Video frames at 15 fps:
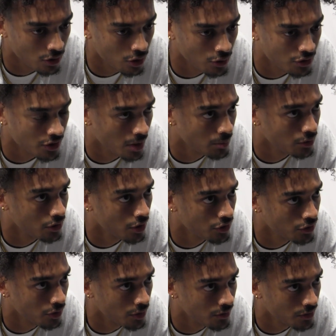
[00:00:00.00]
Coach Sammy's
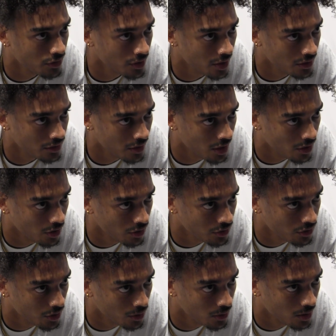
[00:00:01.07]
also emphasized that
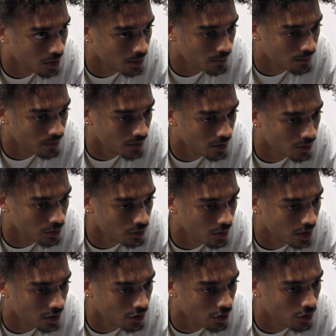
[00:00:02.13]
also. He was
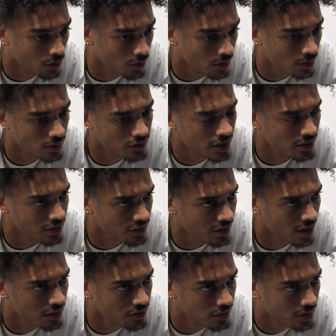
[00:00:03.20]
like, take these
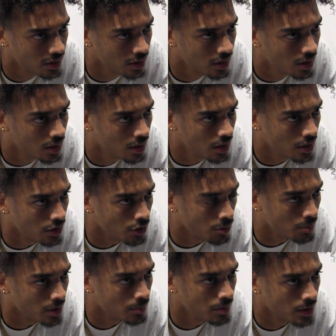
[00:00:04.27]
guys in,
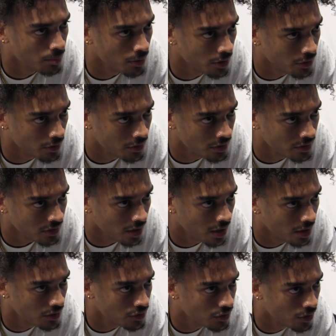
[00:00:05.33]
be a big brother to these
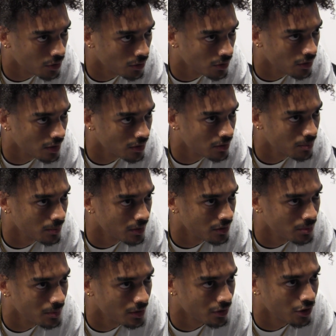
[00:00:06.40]
guys. So
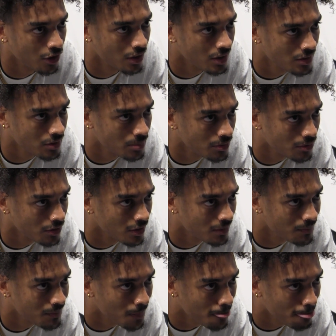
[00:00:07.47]
it's been great. It's been fun.